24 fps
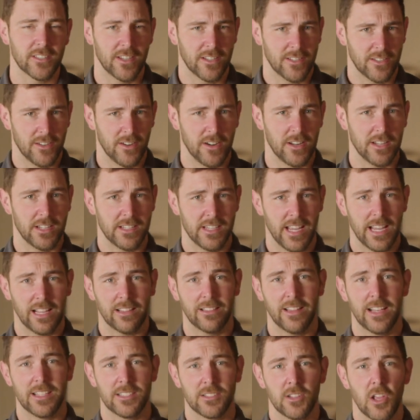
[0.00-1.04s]
I started to take
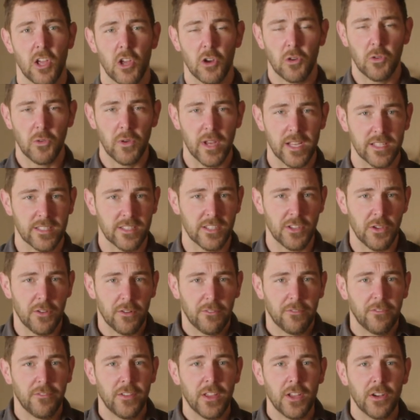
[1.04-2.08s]
less risk. You
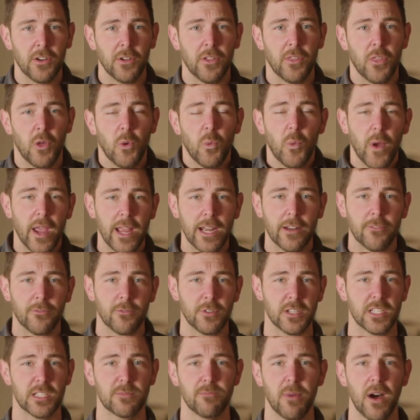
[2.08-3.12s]
could feel the weight of
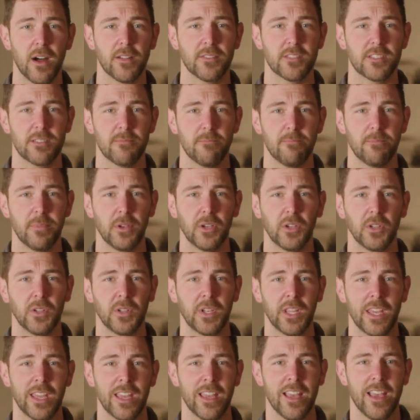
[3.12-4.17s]

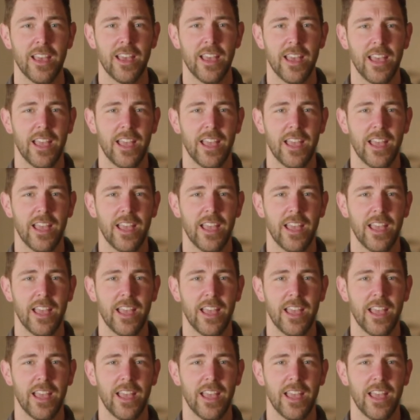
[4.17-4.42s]
responsibility